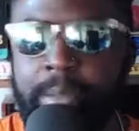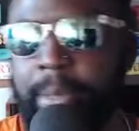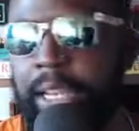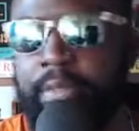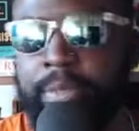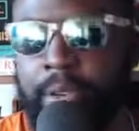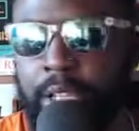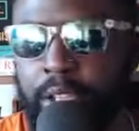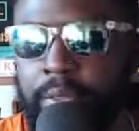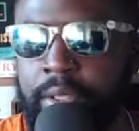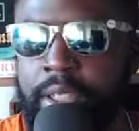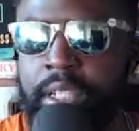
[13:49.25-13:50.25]
and they're fucking
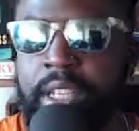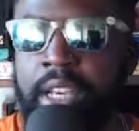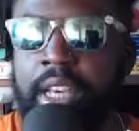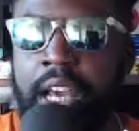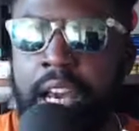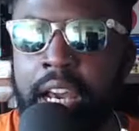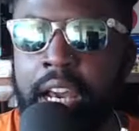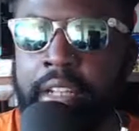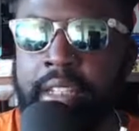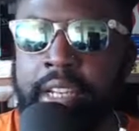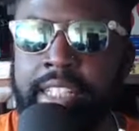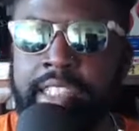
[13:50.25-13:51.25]
over the uh,
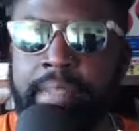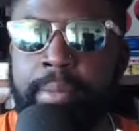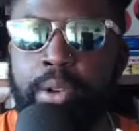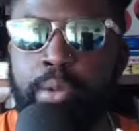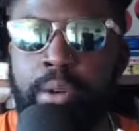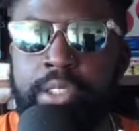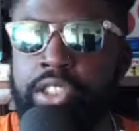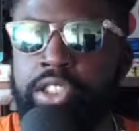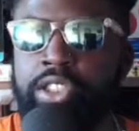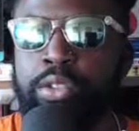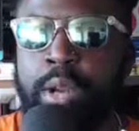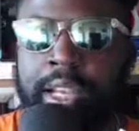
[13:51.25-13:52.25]
the customer who wants to just
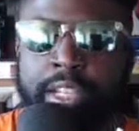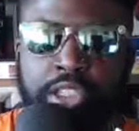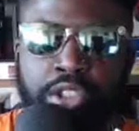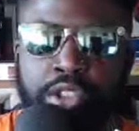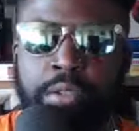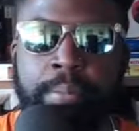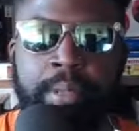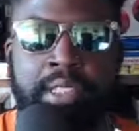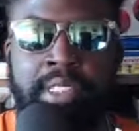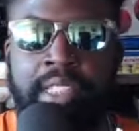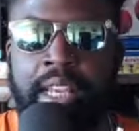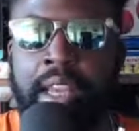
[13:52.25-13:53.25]
to wear the shoe because
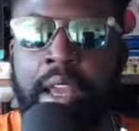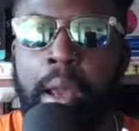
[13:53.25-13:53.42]
they're